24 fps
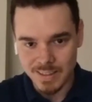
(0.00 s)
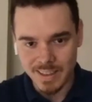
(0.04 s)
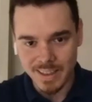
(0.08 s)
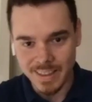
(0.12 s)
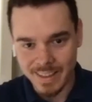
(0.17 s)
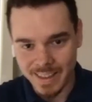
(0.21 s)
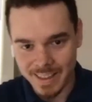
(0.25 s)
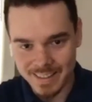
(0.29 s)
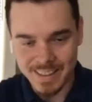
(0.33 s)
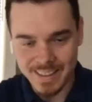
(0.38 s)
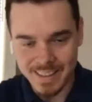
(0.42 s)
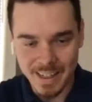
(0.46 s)
Like,
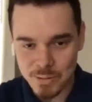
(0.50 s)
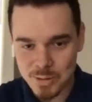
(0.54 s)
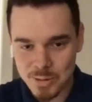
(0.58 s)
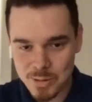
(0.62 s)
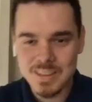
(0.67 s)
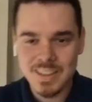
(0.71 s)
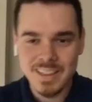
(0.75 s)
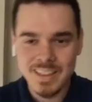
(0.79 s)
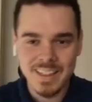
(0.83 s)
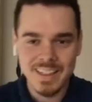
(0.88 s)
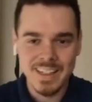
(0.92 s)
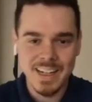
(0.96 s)
and I was
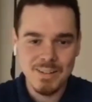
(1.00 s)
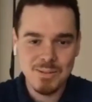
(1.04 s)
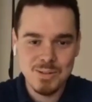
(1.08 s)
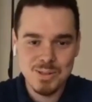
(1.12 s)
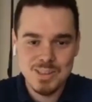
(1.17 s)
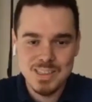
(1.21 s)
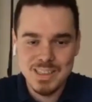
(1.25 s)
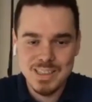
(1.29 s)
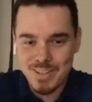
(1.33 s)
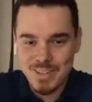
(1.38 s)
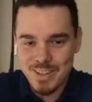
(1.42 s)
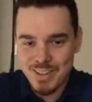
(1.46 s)

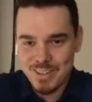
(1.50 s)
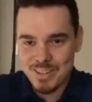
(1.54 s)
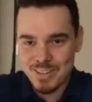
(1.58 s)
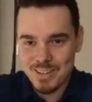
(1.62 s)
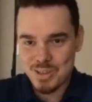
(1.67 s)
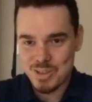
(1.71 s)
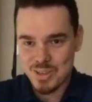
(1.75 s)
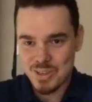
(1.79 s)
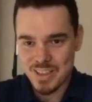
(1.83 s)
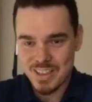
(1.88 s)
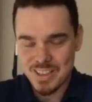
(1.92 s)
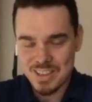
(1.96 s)
living on a
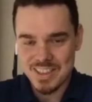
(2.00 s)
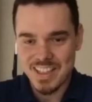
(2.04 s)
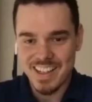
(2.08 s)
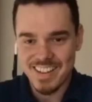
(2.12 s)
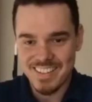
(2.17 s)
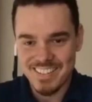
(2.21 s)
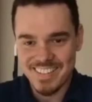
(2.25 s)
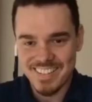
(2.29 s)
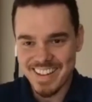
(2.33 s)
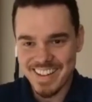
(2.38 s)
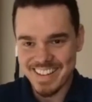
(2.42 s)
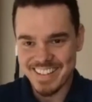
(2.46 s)
shitty
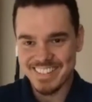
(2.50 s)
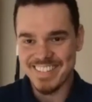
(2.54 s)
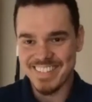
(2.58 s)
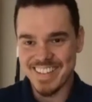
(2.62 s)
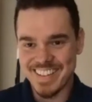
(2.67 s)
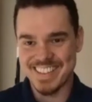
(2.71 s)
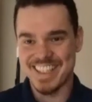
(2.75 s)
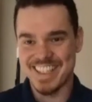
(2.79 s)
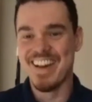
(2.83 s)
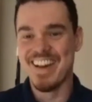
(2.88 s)
salary anyways.